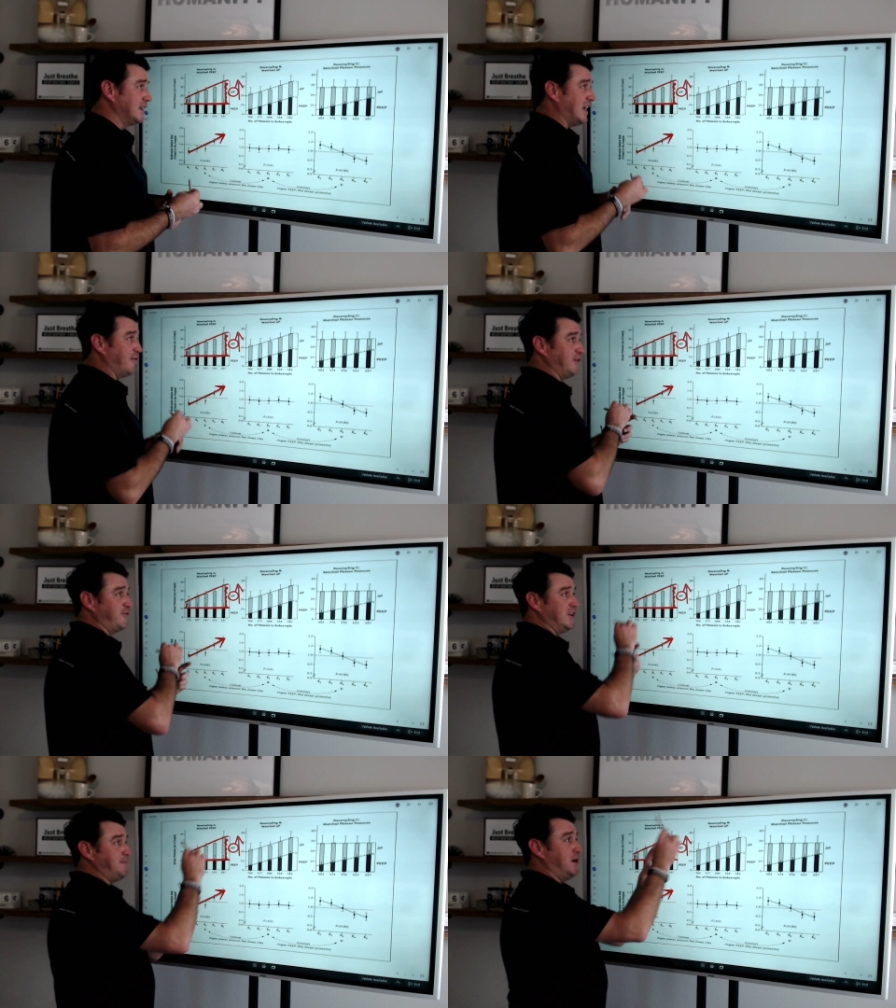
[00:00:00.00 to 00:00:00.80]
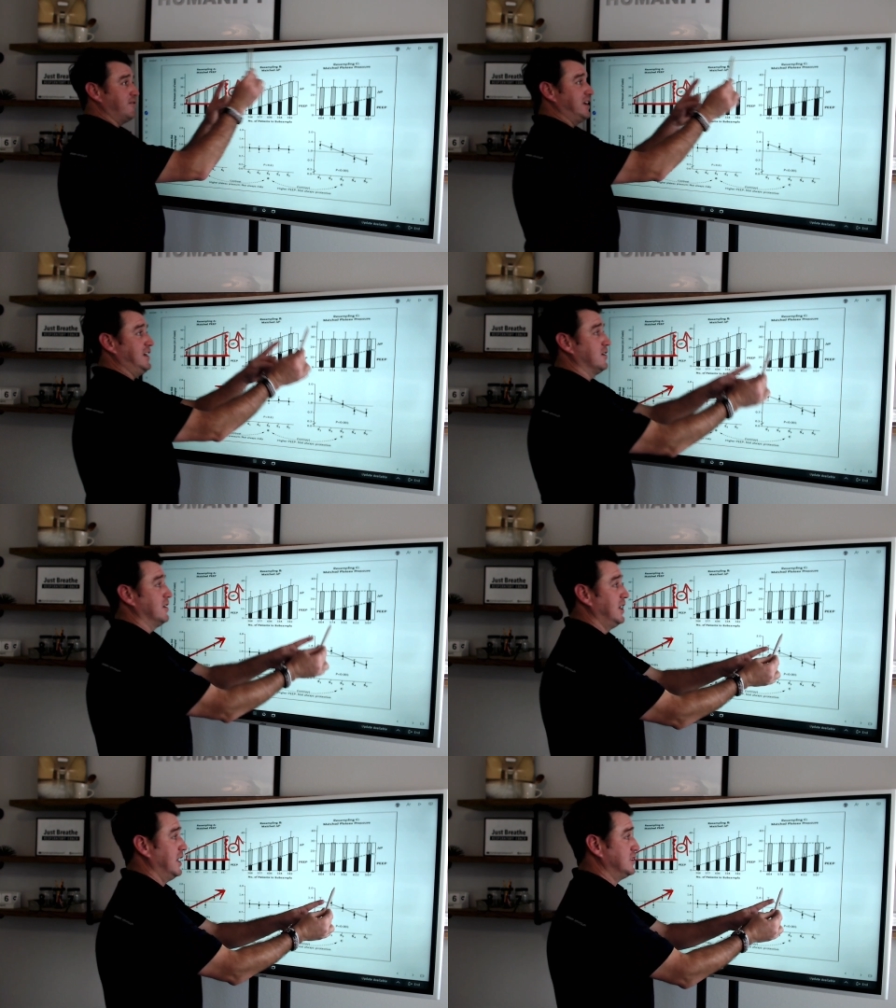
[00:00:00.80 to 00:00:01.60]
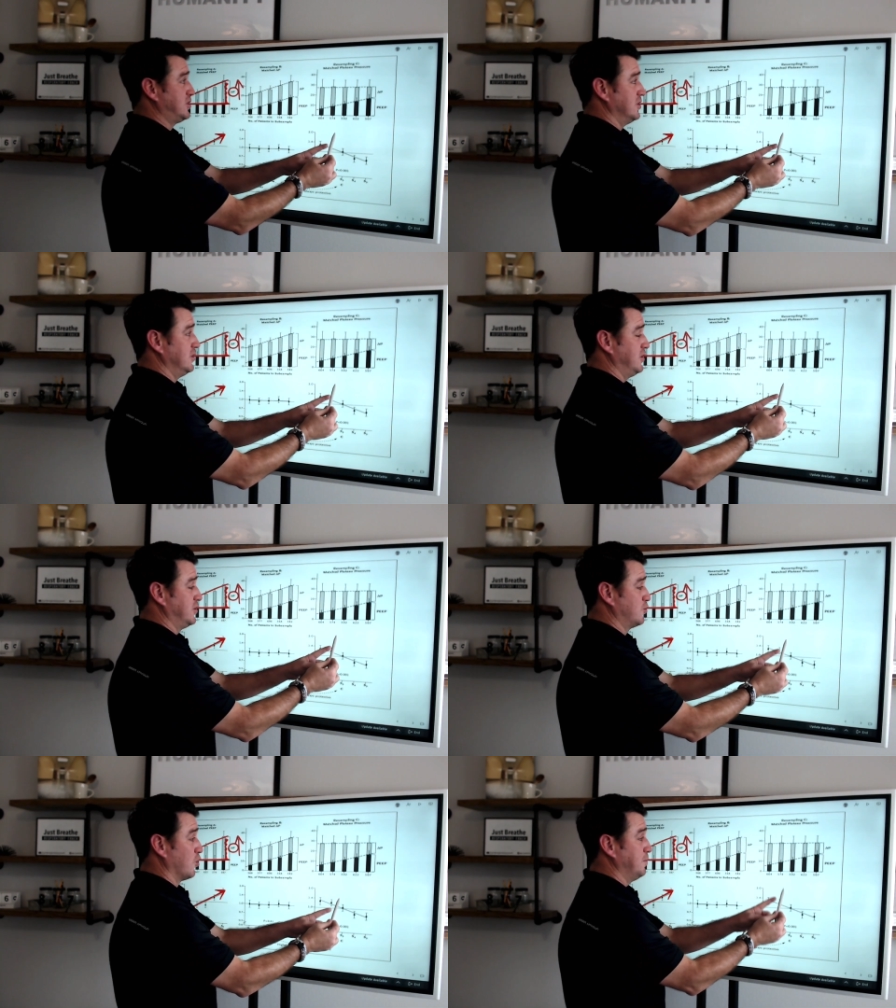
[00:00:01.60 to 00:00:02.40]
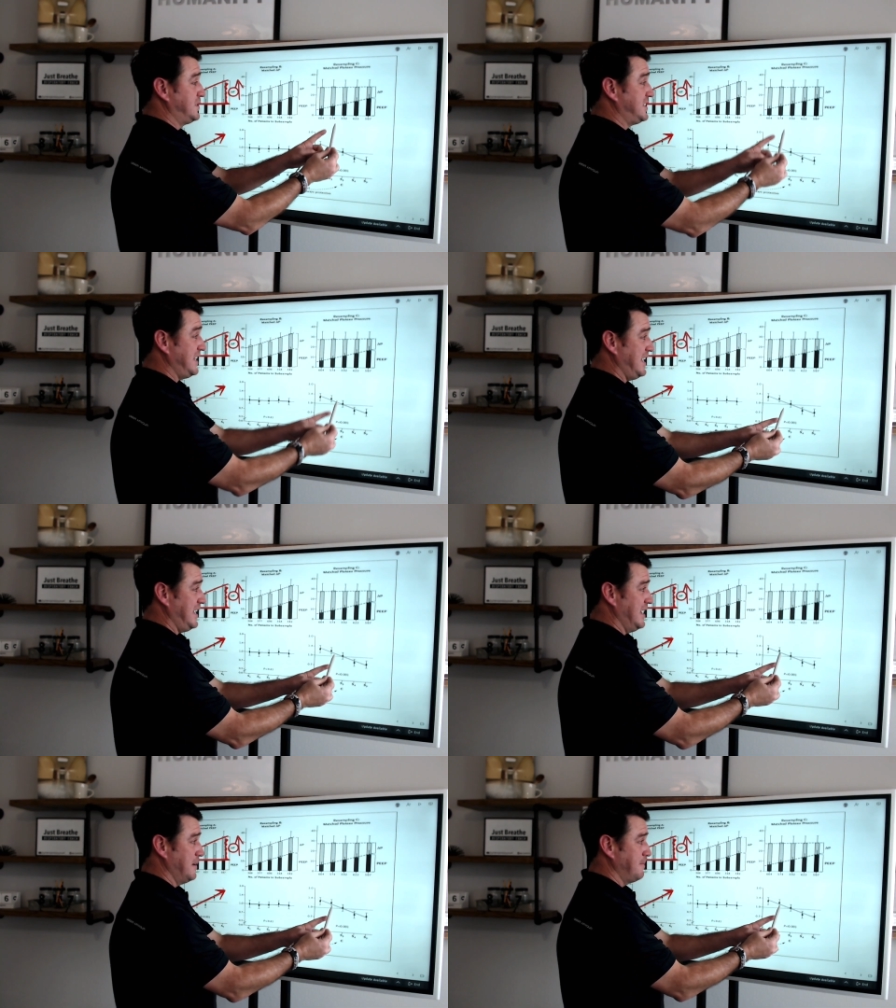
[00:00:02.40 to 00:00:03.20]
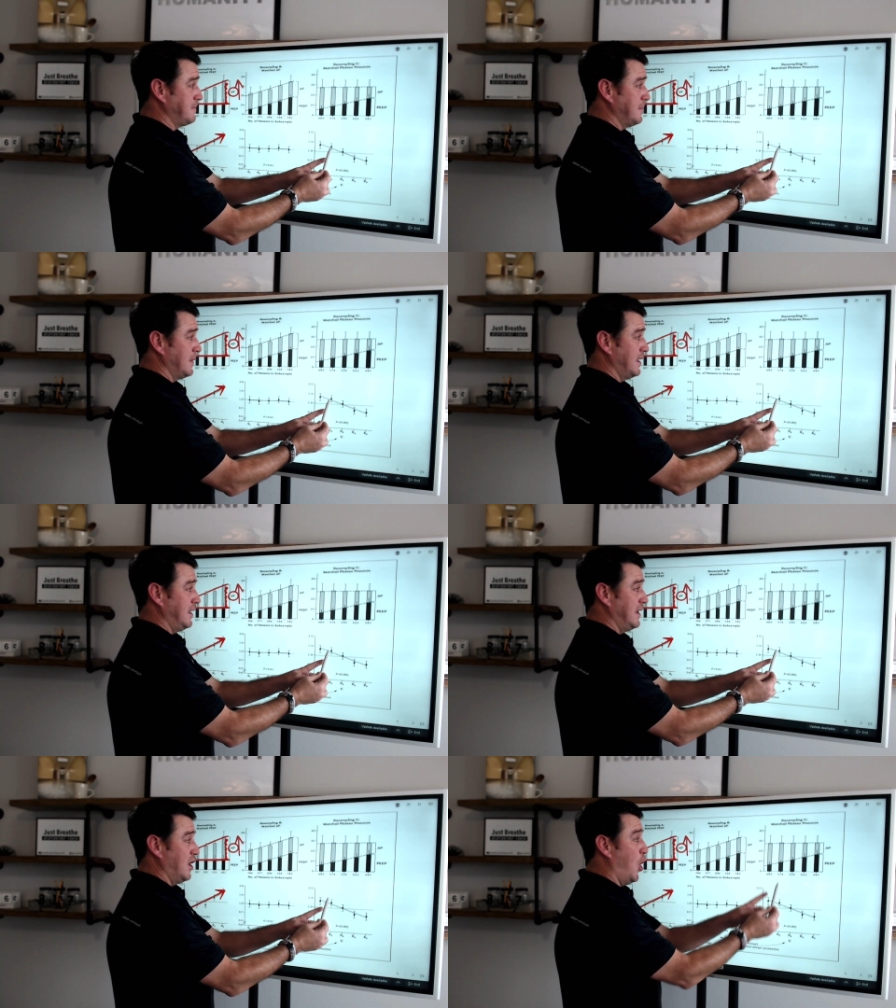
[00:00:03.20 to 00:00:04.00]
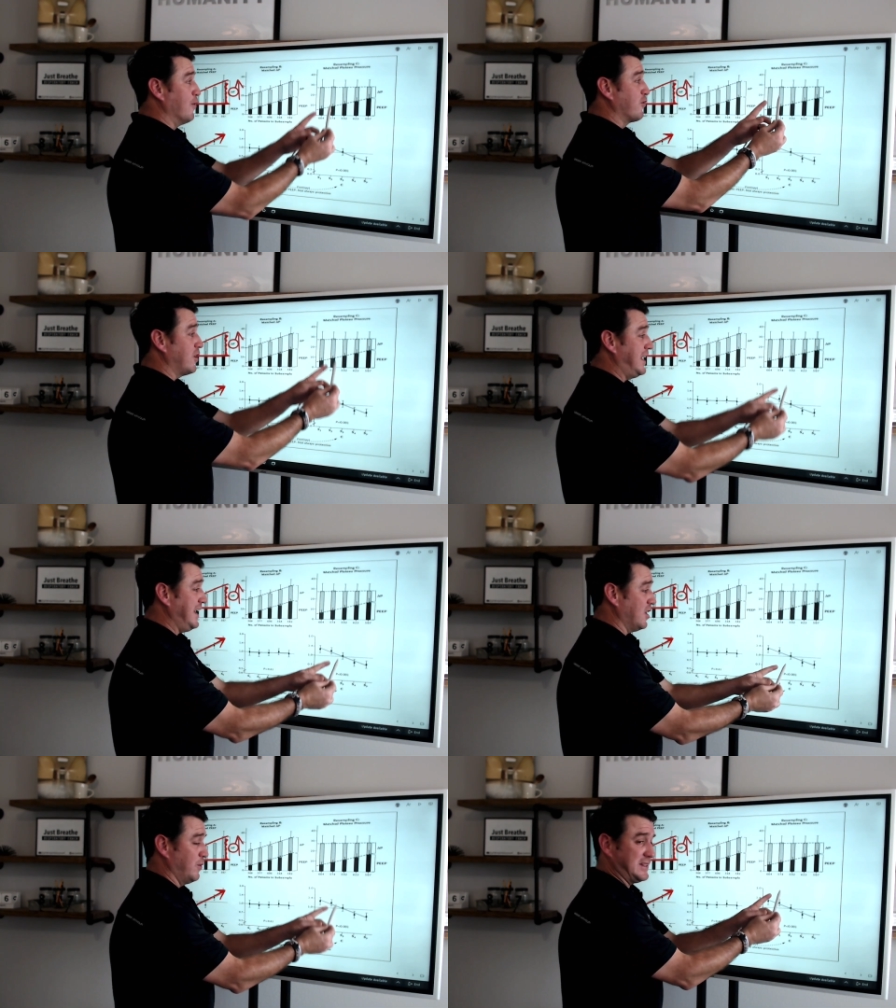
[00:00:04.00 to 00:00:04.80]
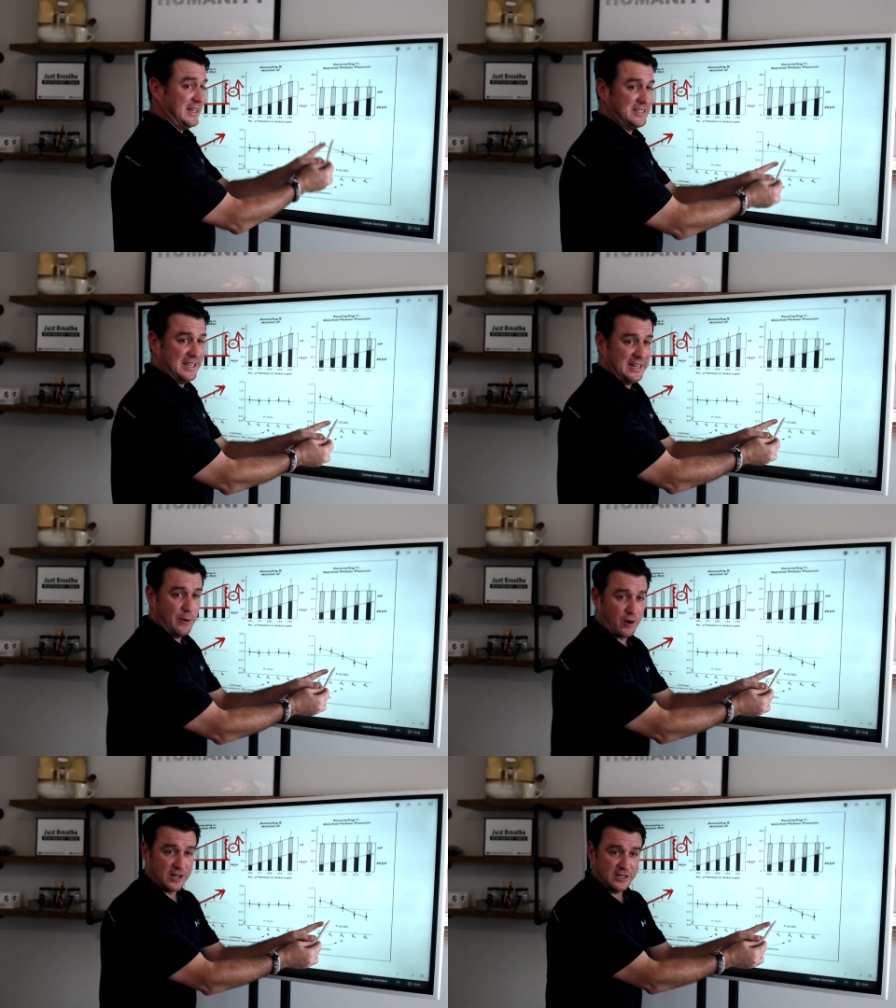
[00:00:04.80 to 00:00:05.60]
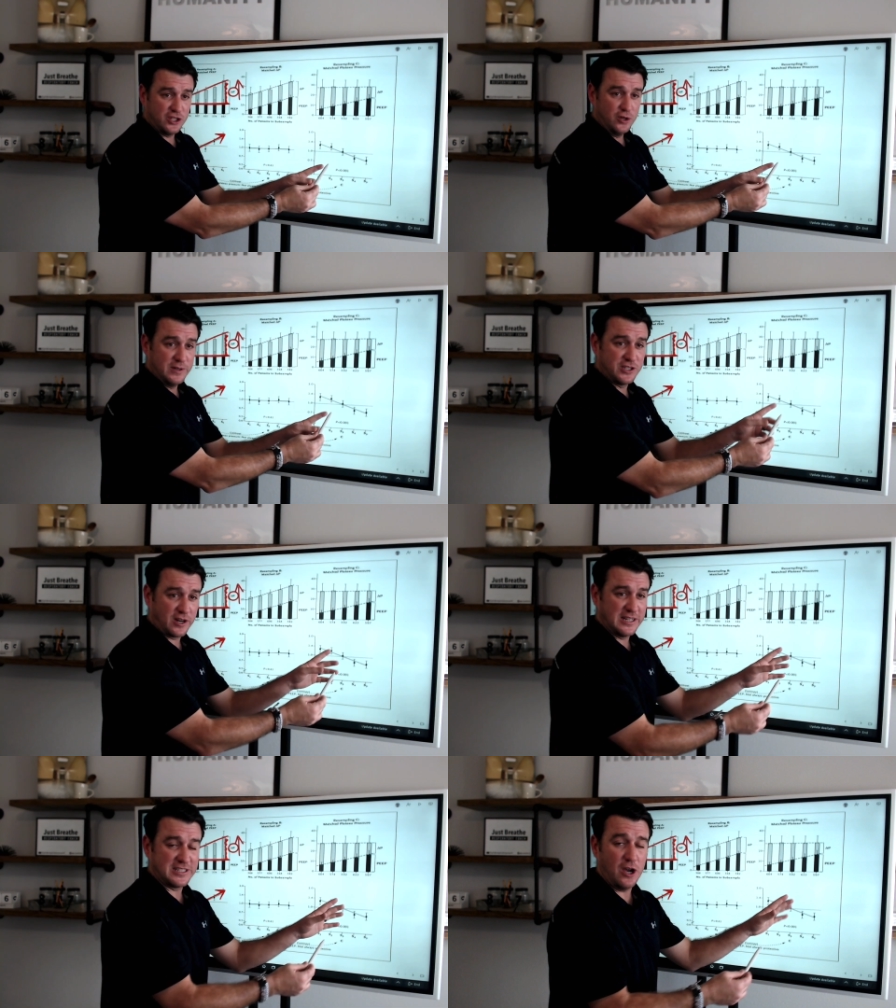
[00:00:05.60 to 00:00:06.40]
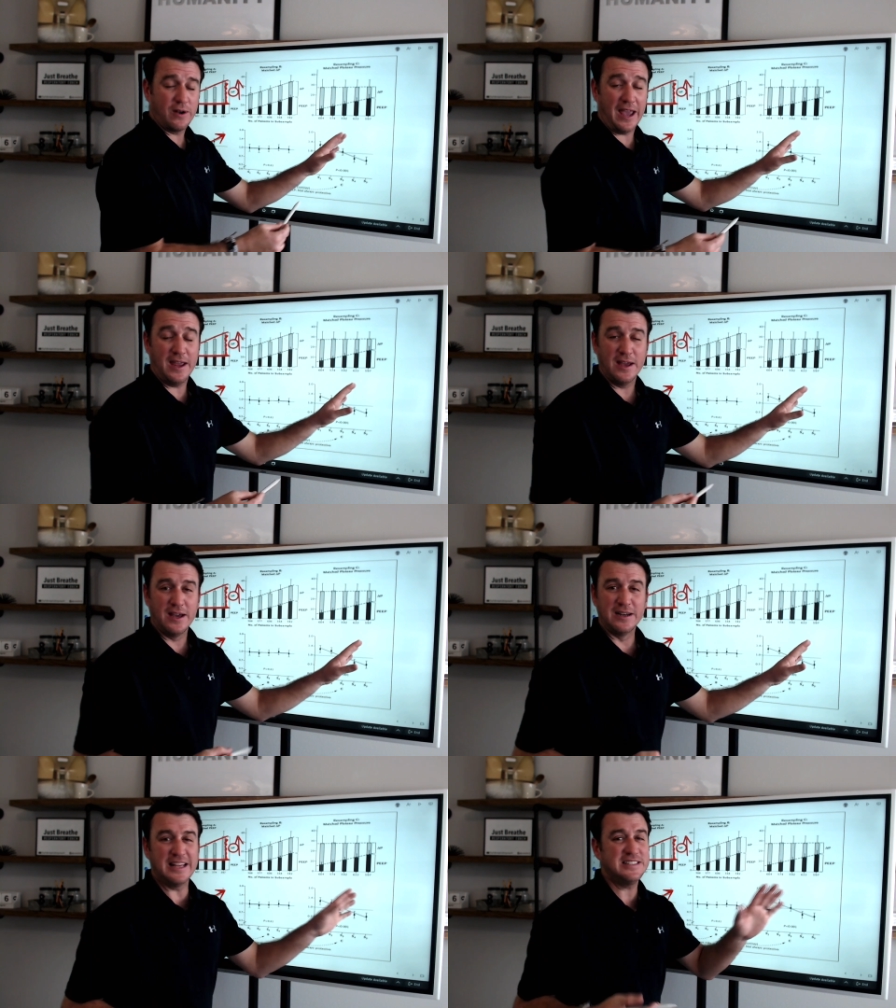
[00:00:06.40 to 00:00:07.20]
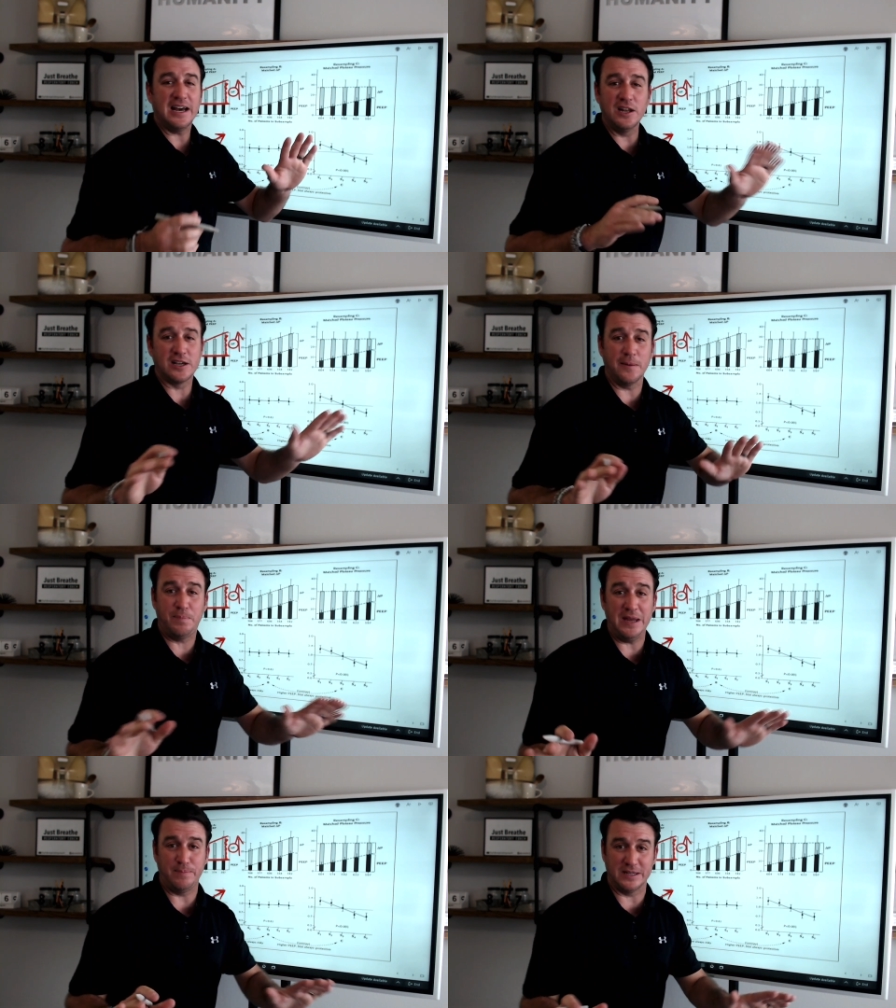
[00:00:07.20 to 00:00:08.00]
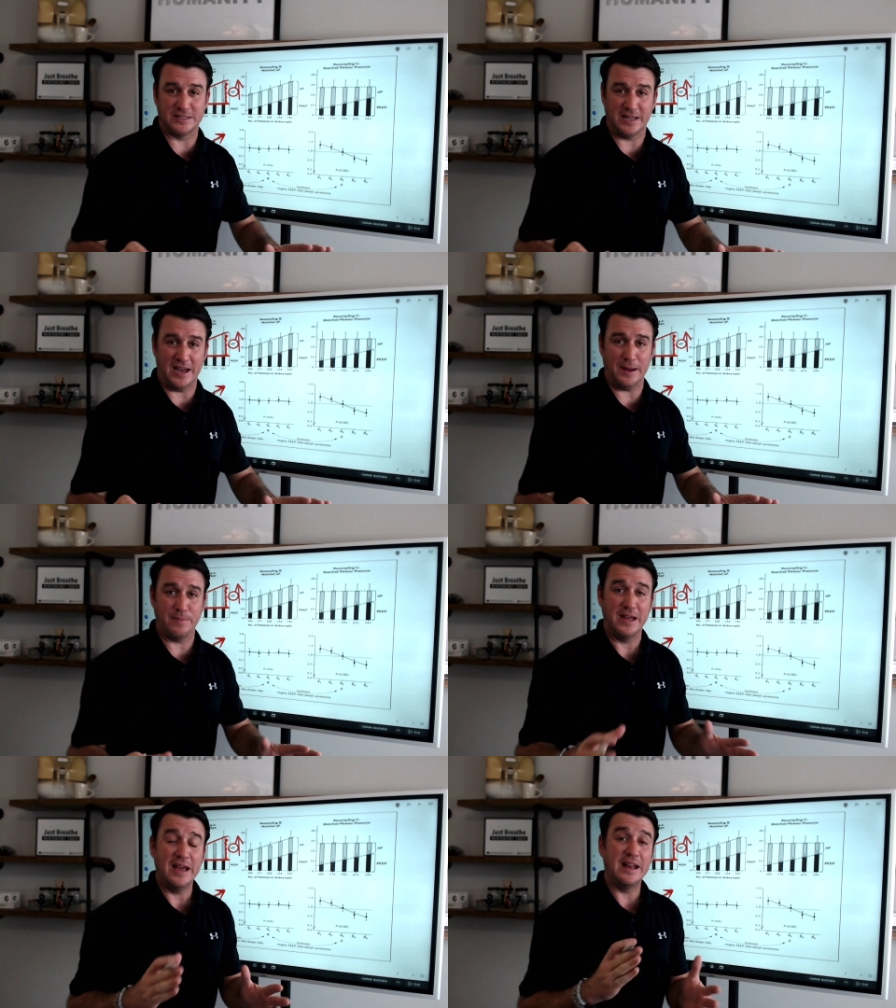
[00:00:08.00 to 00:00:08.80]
Now if we flip over here to the group C, over here what they said they were going to do is they're going to say, okay, Let's not look at PEEP this time.